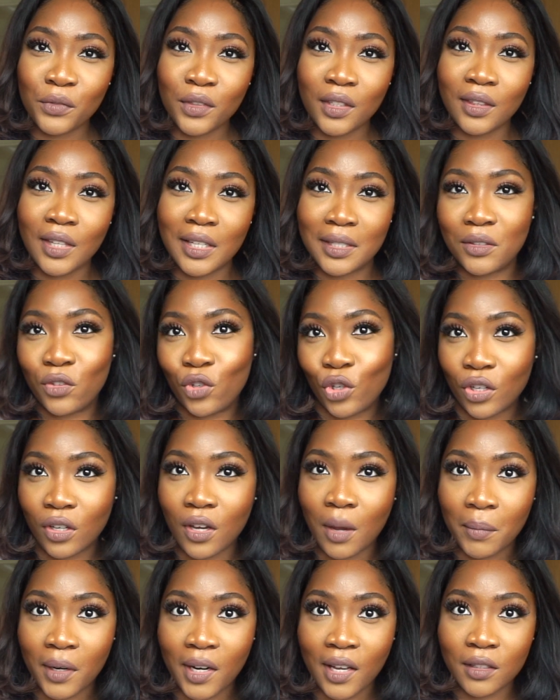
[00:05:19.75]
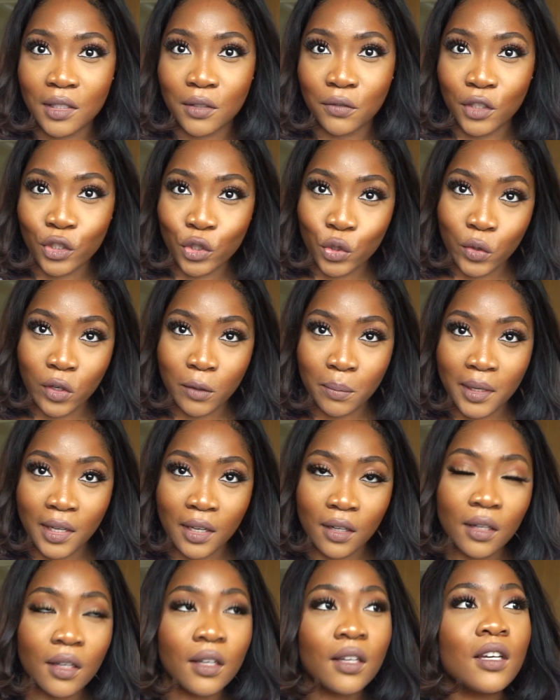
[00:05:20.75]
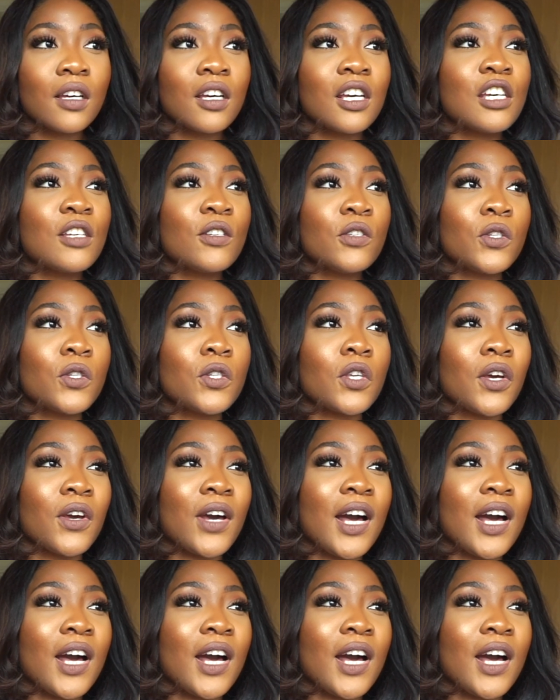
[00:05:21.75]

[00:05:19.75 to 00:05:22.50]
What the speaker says: there's good coming out of it. Do you know what I mean? So